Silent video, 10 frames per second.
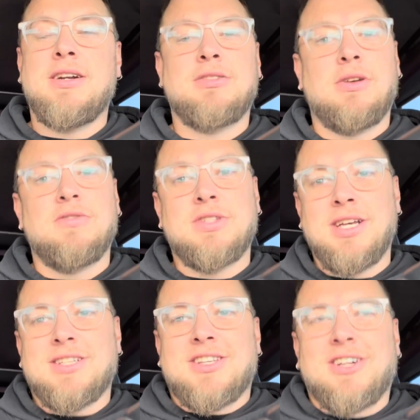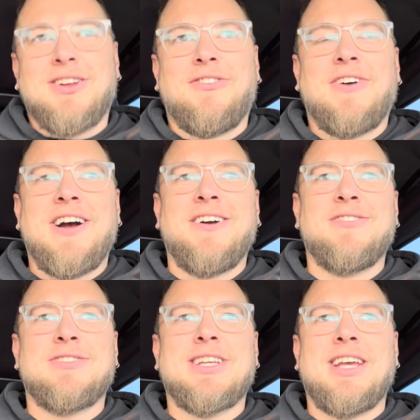so I have 6
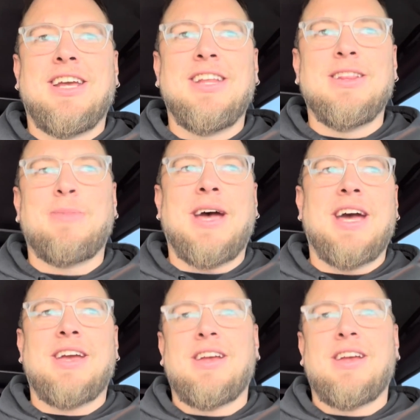35s in the back